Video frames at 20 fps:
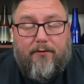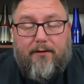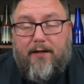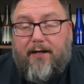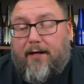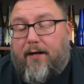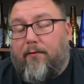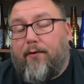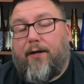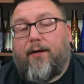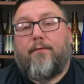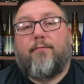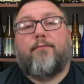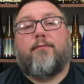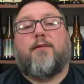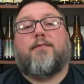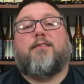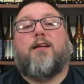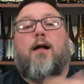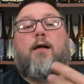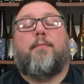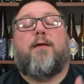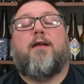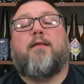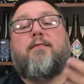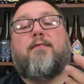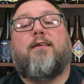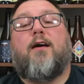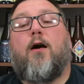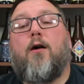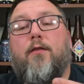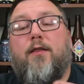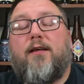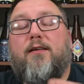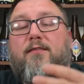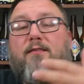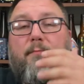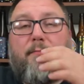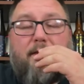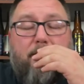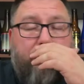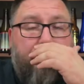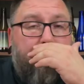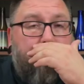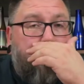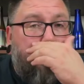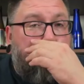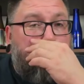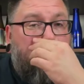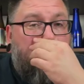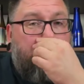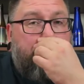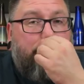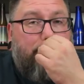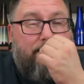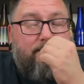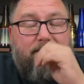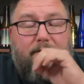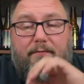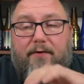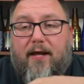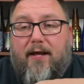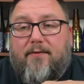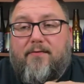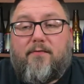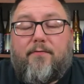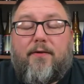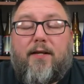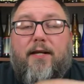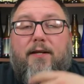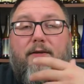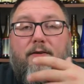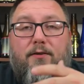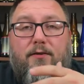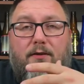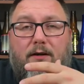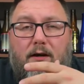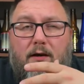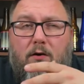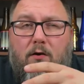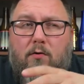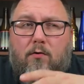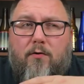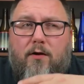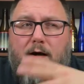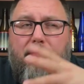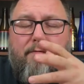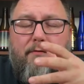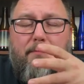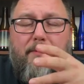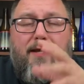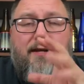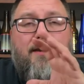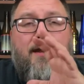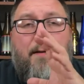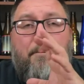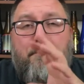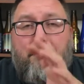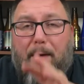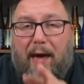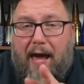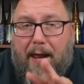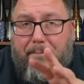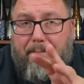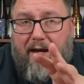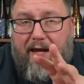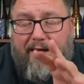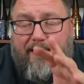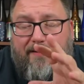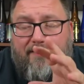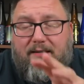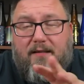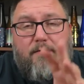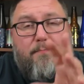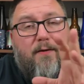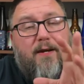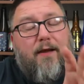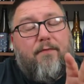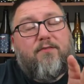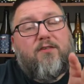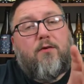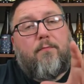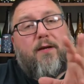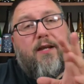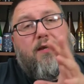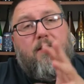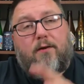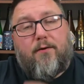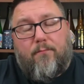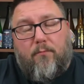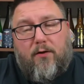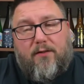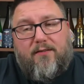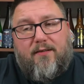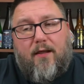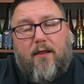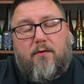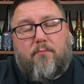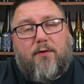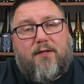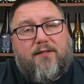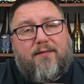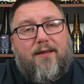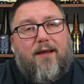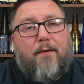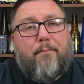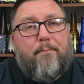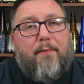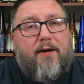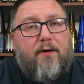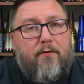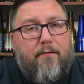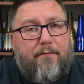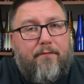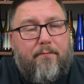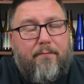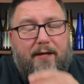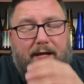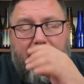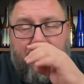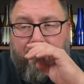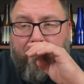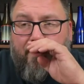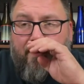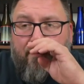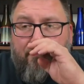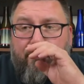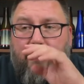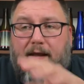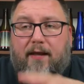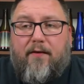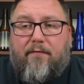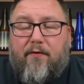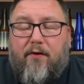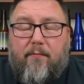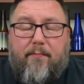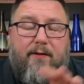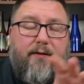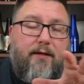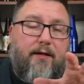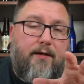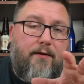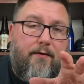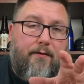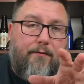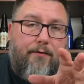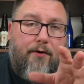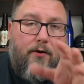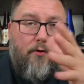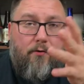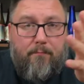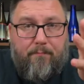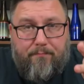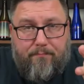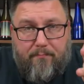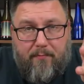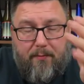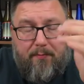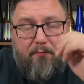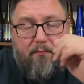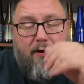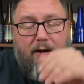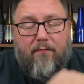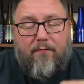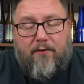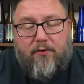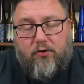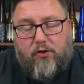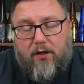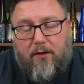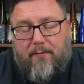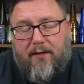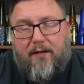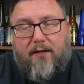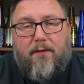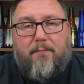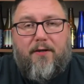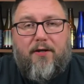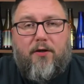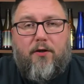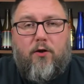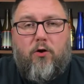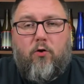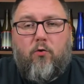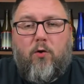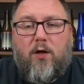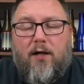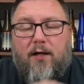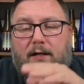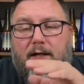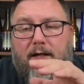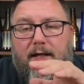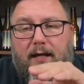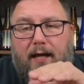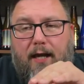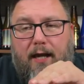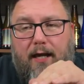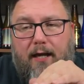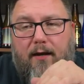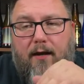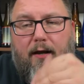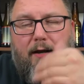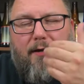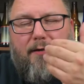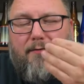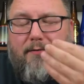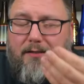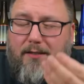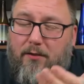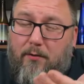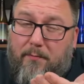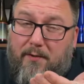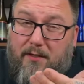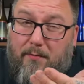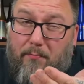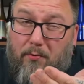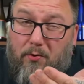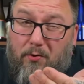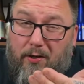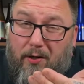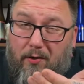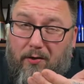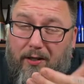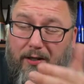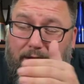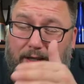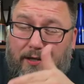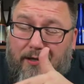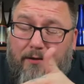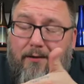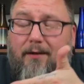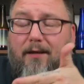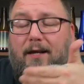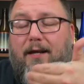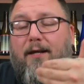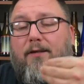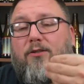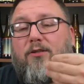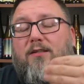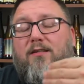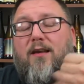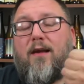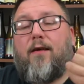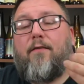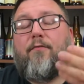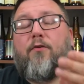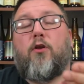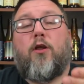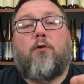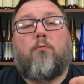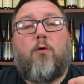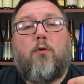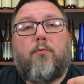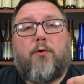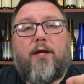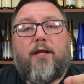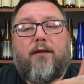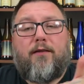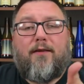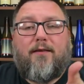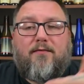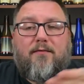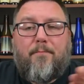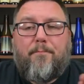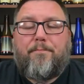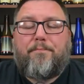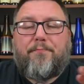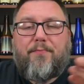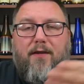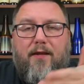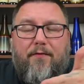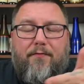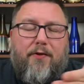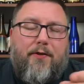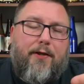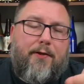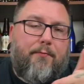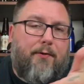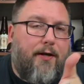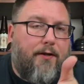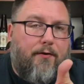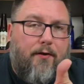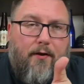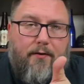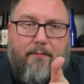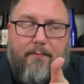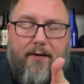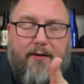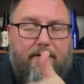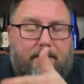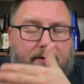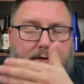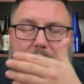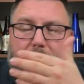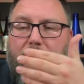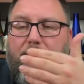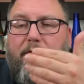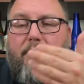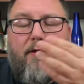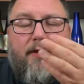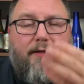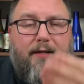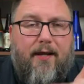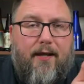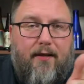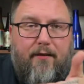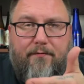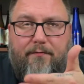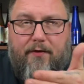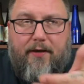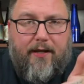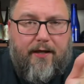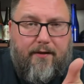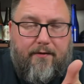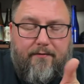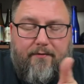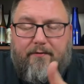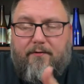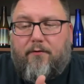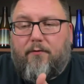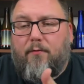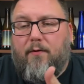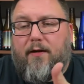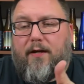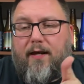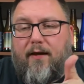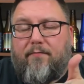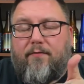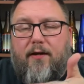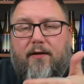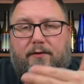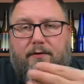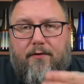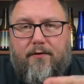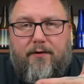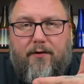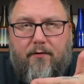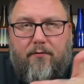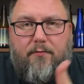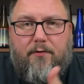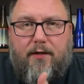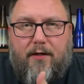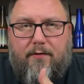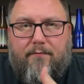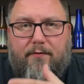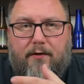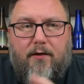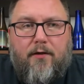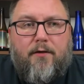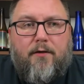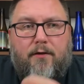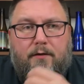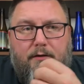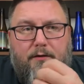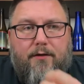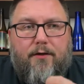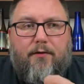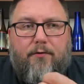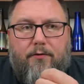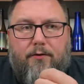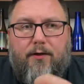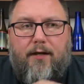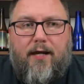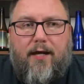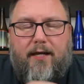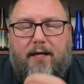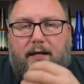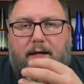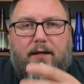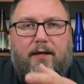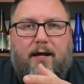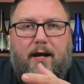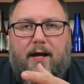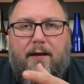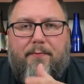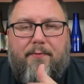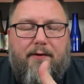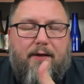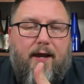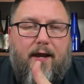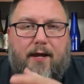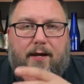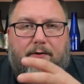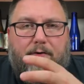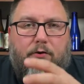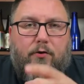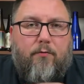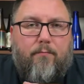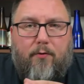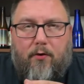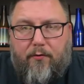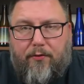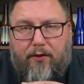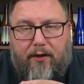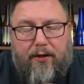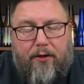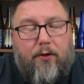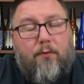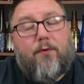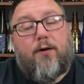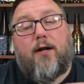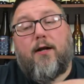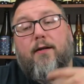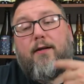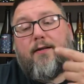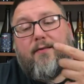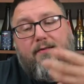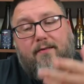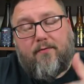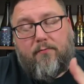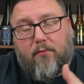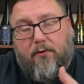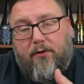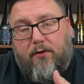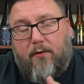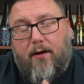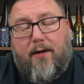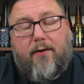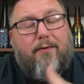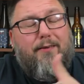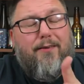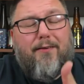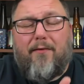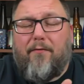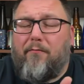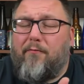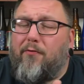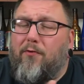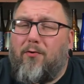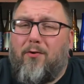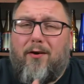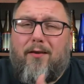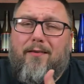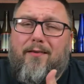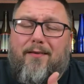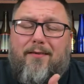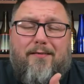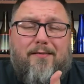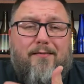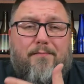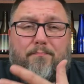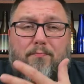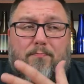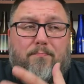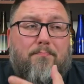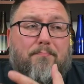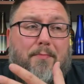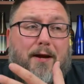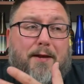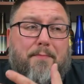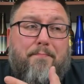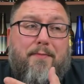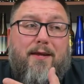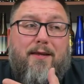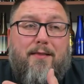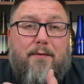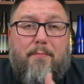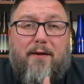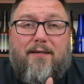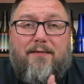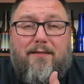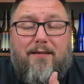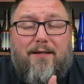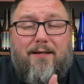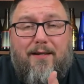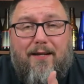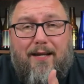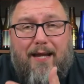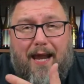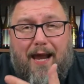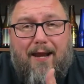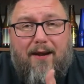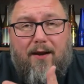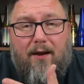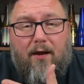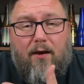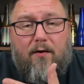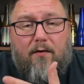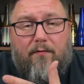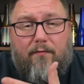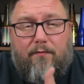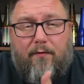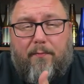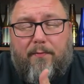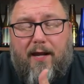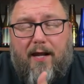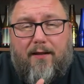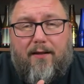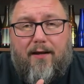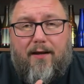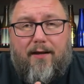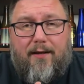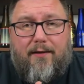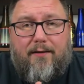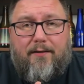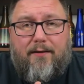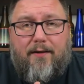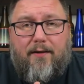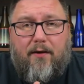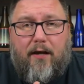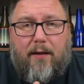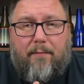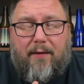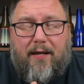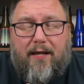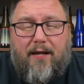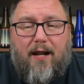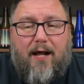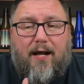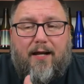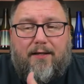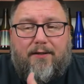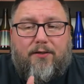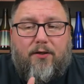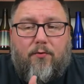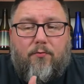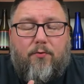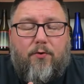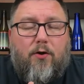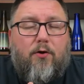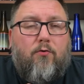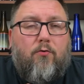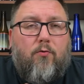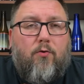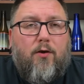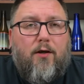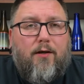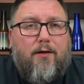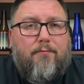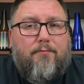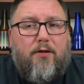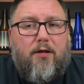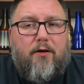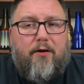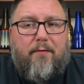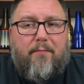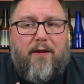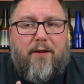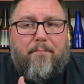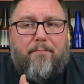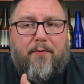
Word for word: Anyway, let's talk about it. Are these some of the better double IPAs that I've had as of late? No, not for me. Not bad by any sense, but I have so many good ones that the ones land better for me. Value availability, don't know. Maybe Ralph can chime in, let me know. And I assume it's a brewery only thing. And just say if you like what we like this. If you like what I talked about, it. you know, if you like the haze for days and you want to have that, you know, kind of, you know, any IPA dude bro thing going on, this is where you're at. You live in Florida, this is might be the best you can get from that line. Do you know what I mean? I don't know. Do you know what I mean?